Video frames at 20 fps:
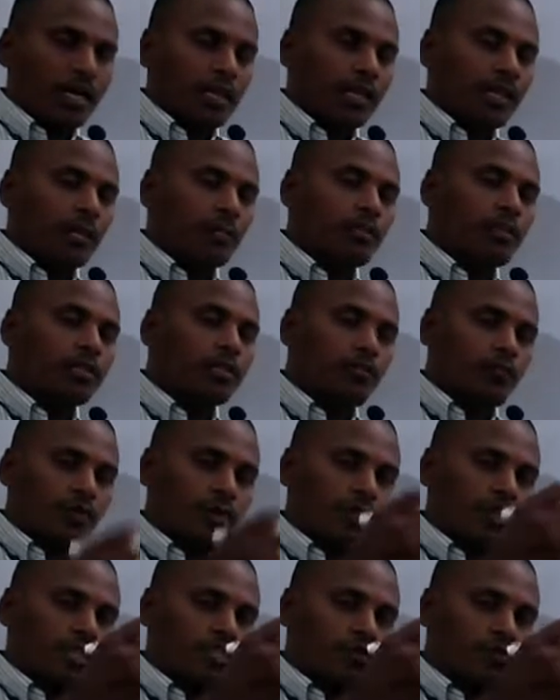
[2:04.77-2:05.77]
That means
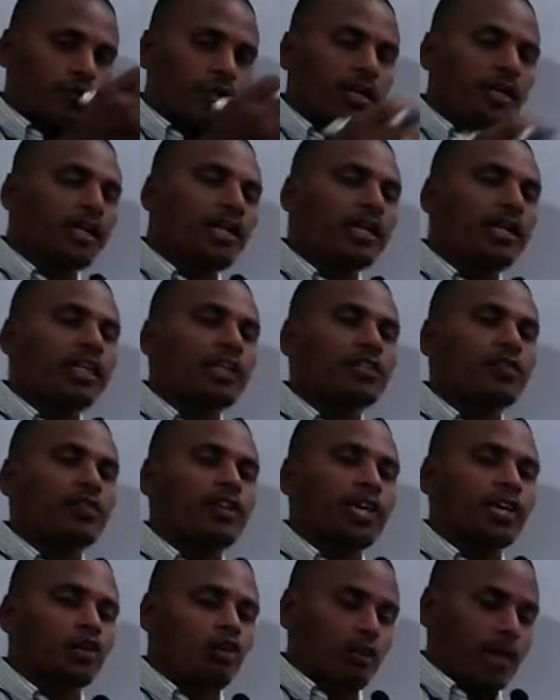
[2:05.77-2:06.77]
for this 20 liters, we
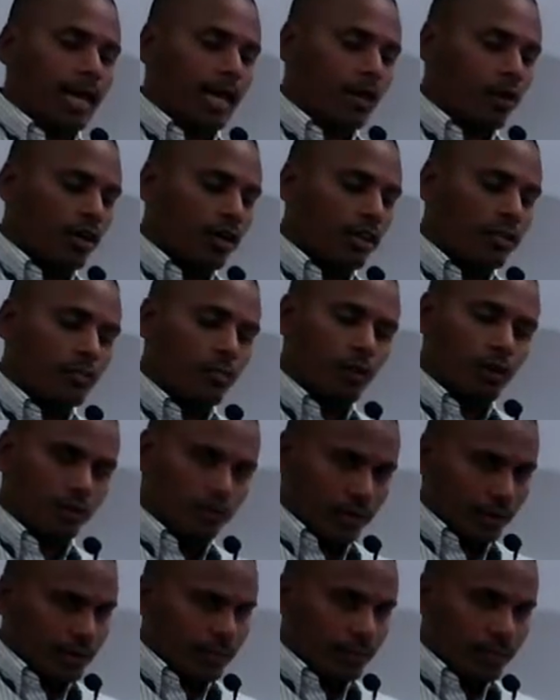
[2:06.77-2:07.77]
need to calculate the
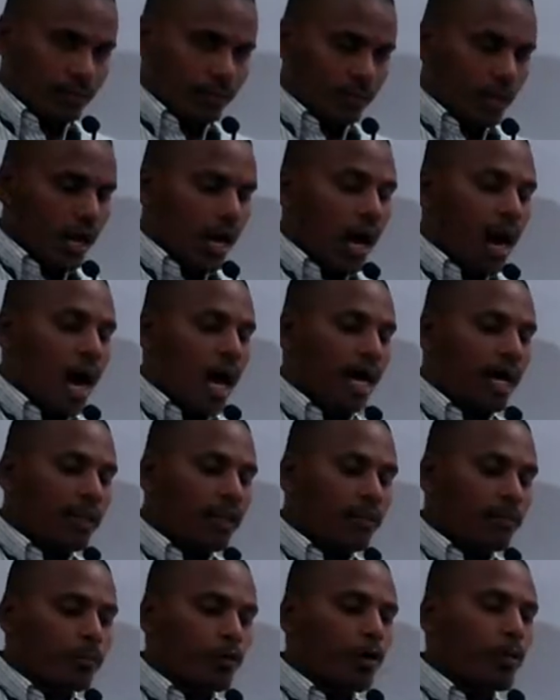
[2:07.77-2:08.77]
profit. And
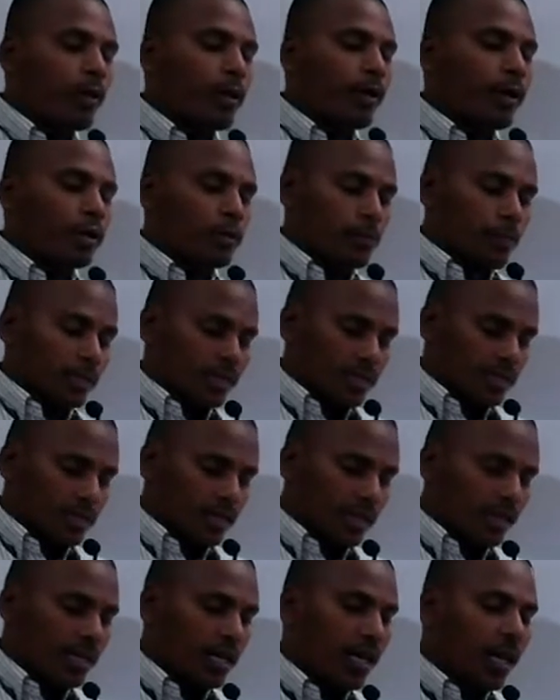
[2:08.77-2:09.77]
in the problem, it is mentioned
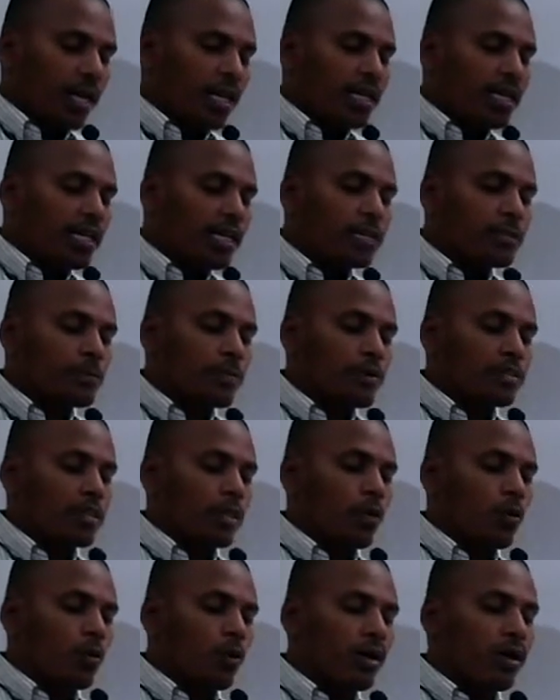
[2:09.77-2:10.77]
that he is
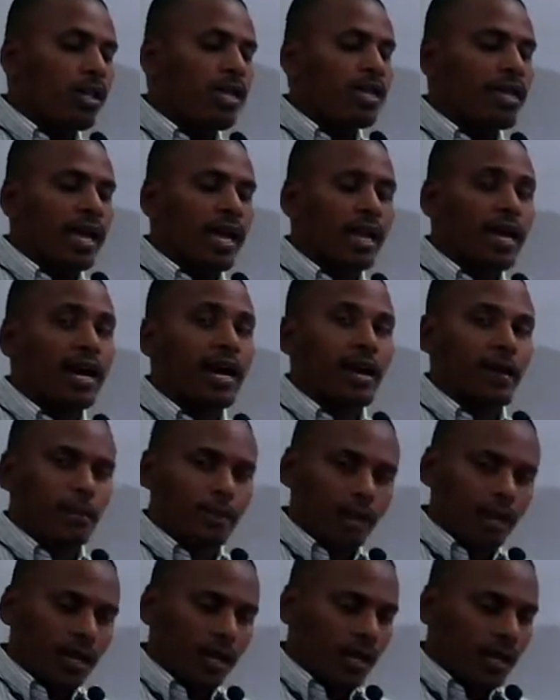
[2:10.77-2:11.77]
measuring only 900
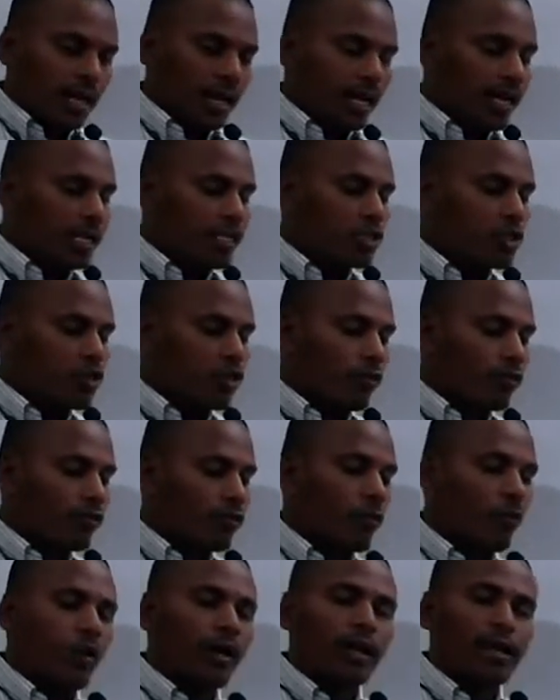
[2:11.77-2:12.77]
ml instead of
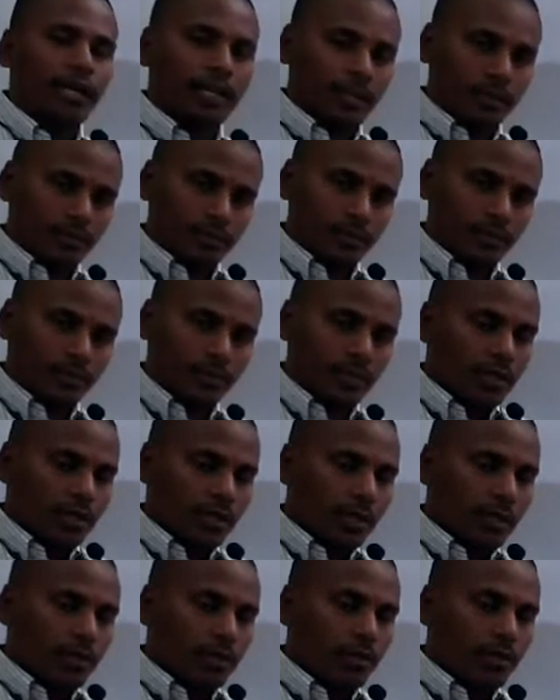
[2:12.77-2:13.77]
1 liter.
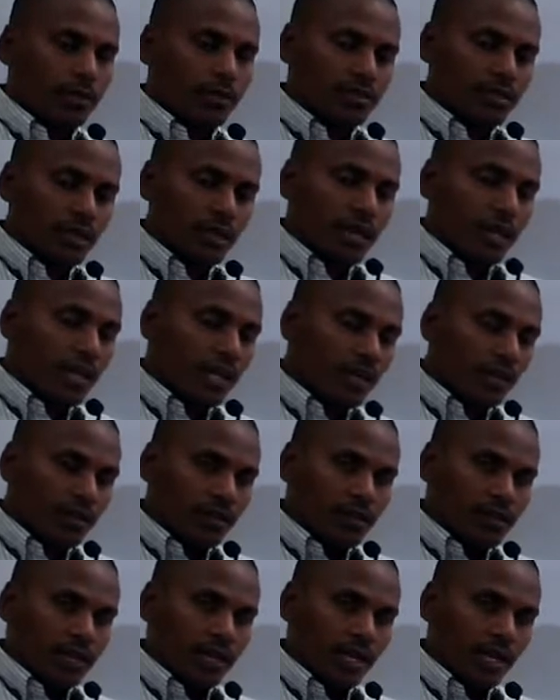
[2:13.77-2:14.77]
That means he will
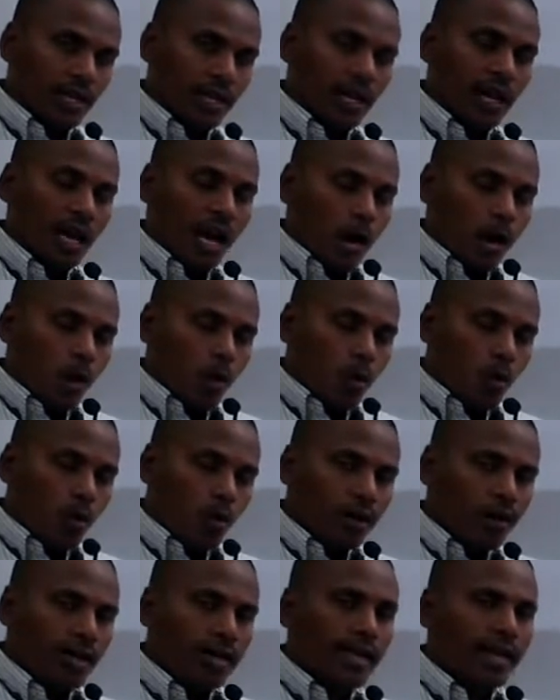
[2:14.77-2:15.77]
sell
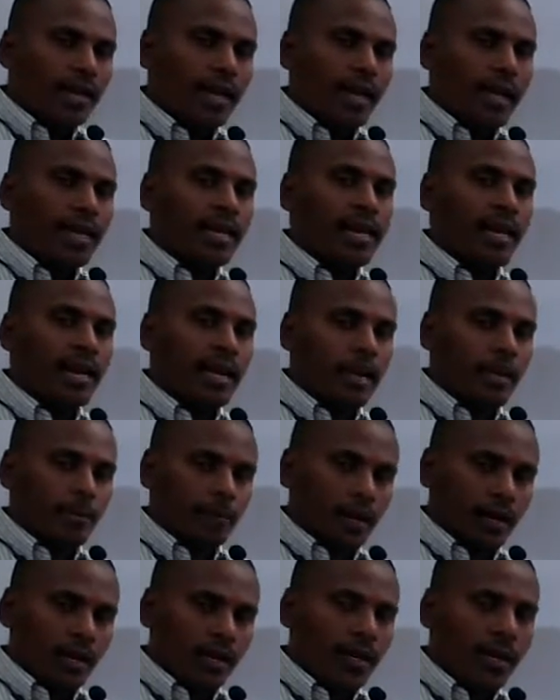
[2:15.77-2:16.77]
only 900
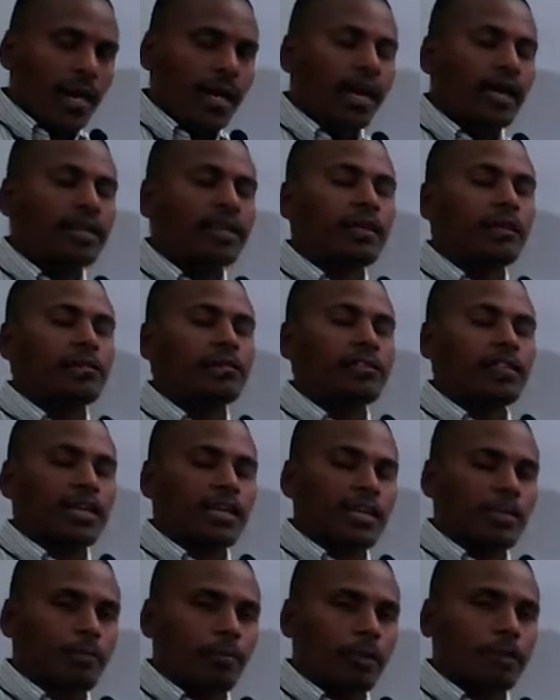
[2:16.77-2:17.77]
ml at the
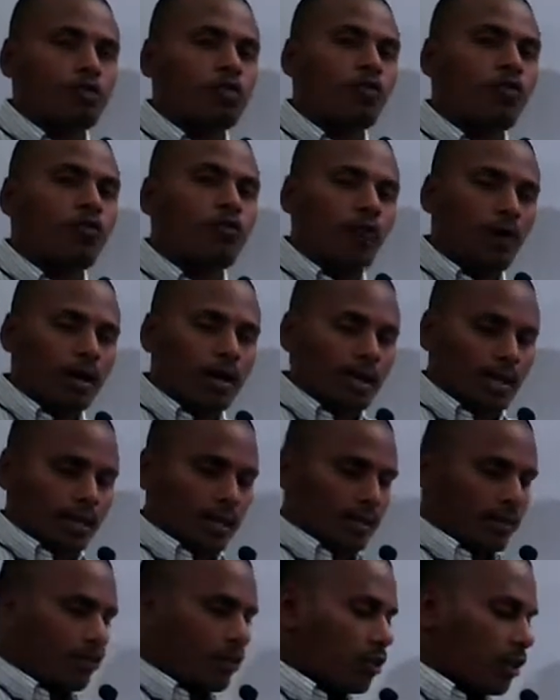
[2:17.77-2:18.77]
selling price of 1
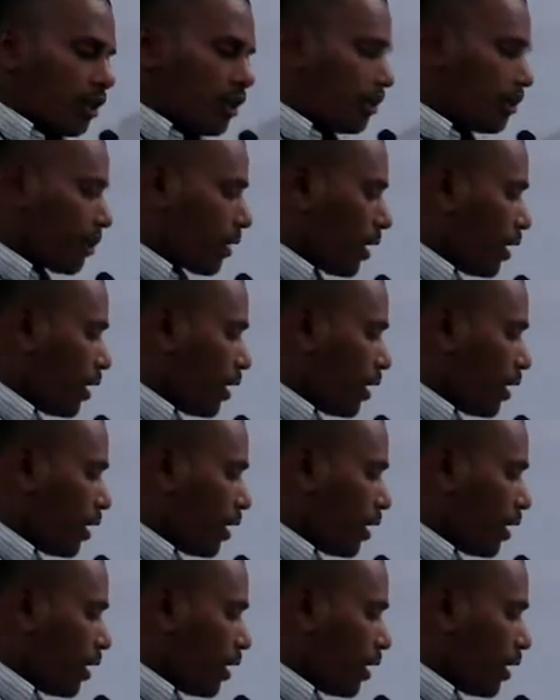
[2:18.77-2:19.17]
liter. Okay.